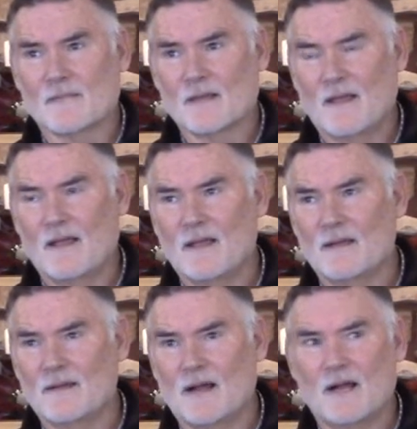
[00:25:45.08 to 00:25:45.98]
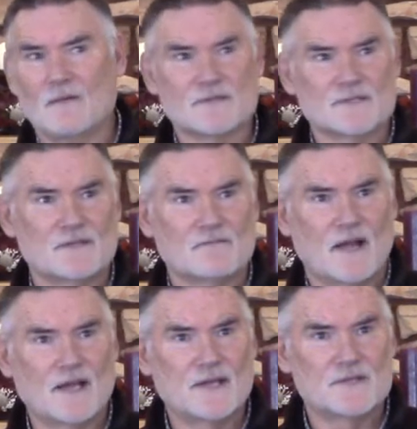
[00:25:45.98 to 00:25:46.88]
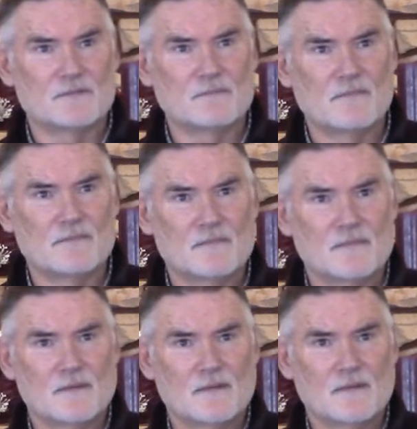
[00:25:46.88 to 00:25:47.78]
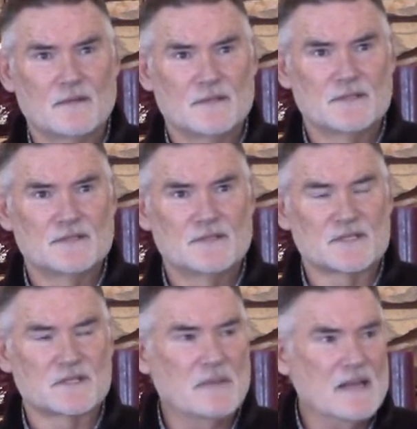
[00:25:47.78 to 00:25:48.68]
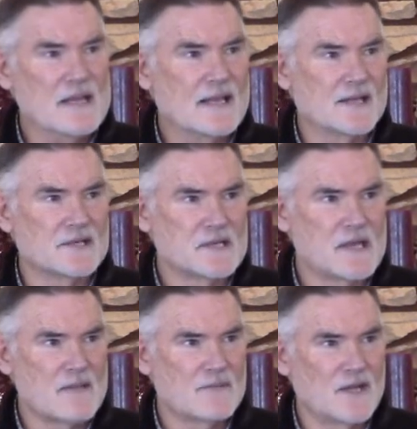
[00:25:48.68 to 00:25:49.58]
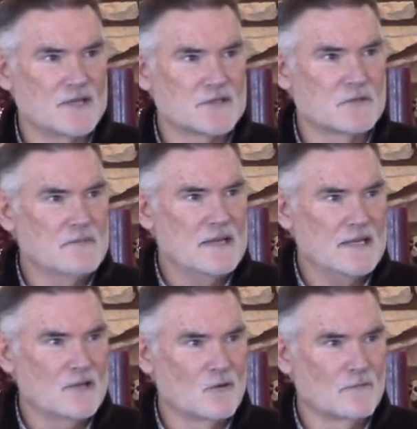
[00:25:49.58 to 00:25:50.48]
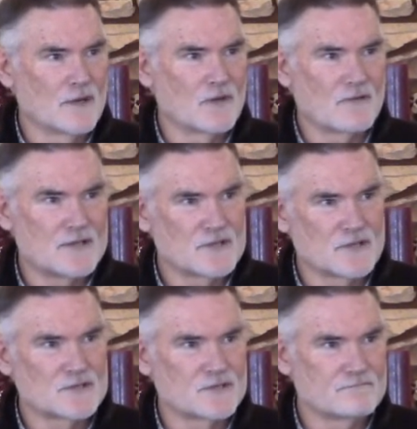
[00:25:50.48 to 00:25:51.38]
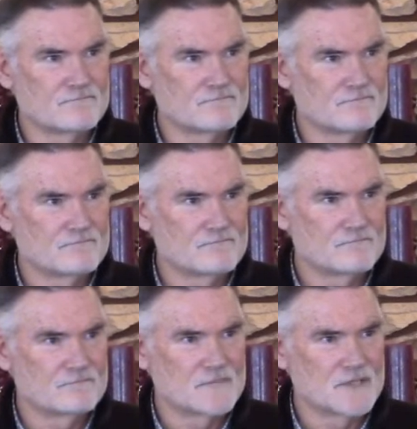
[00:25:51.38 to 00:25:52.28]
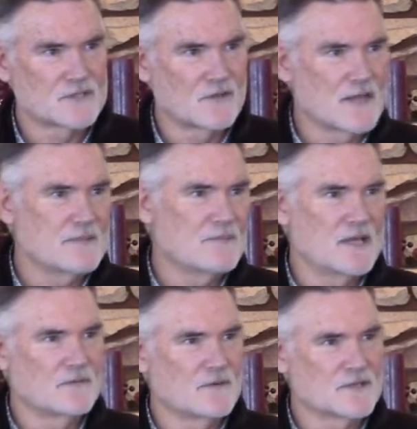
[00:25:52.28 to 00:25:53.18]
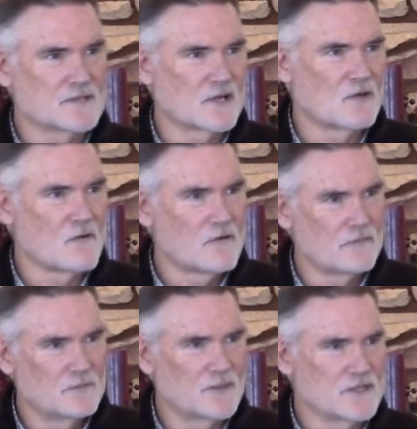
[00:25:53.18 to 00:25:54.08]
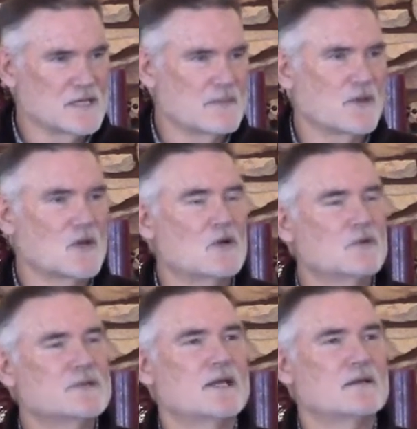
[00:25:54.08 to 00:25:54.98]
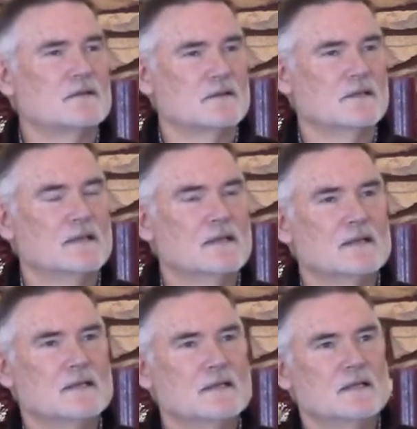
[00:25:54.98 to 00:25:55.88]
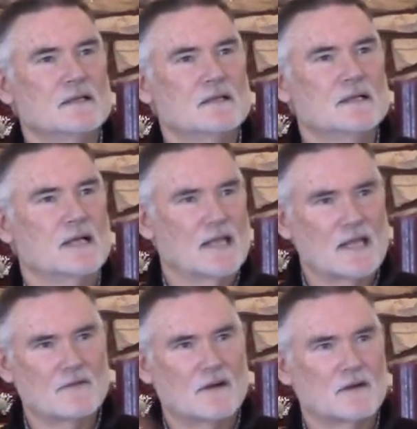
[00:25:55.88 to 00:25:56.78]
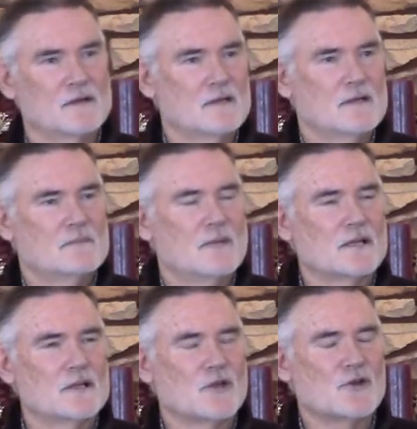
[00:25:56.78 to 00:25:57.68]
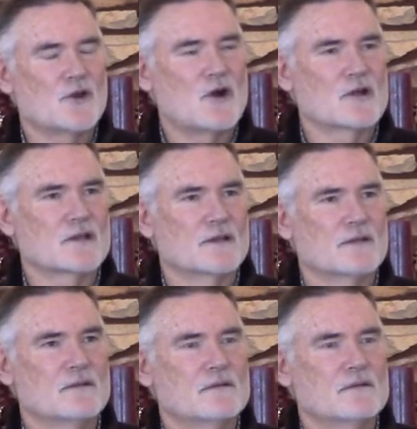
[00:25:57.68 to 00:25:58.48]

And I was invited to speak at a denominational meeting over in Grand Junction. And so they paid for us to go over and put us up in a hotel. And I gave my little talk. And